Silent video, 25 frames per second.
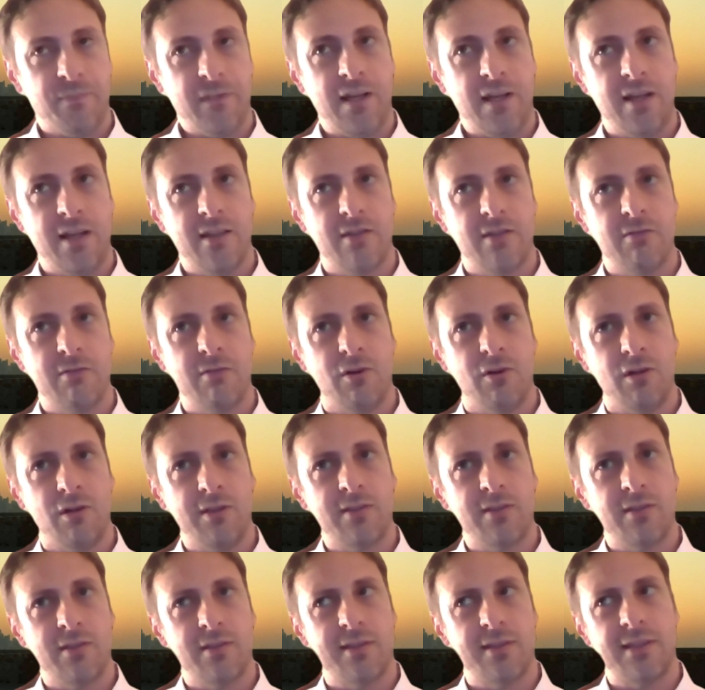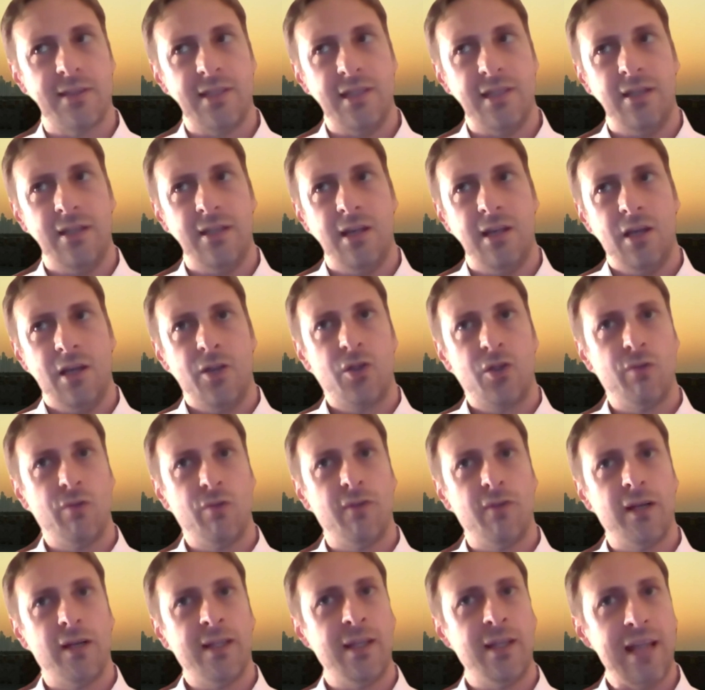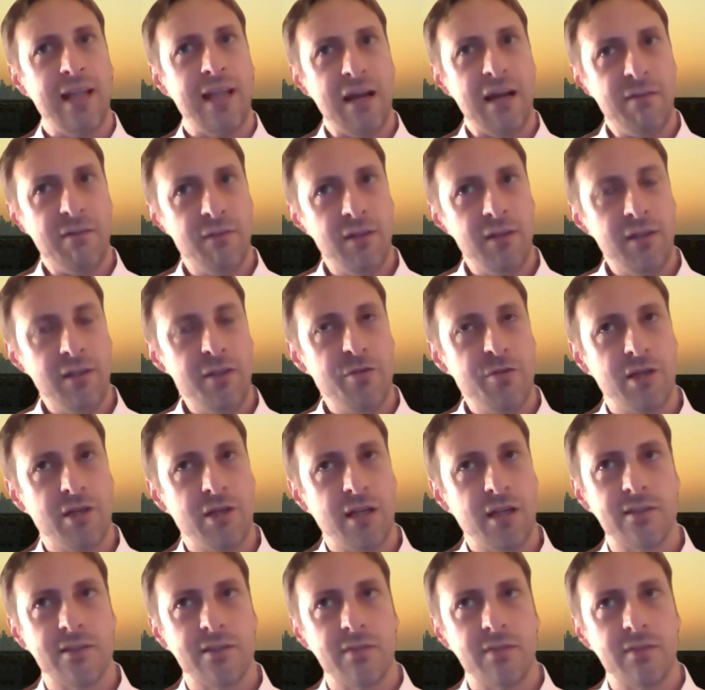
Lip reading: and to also see to what level you can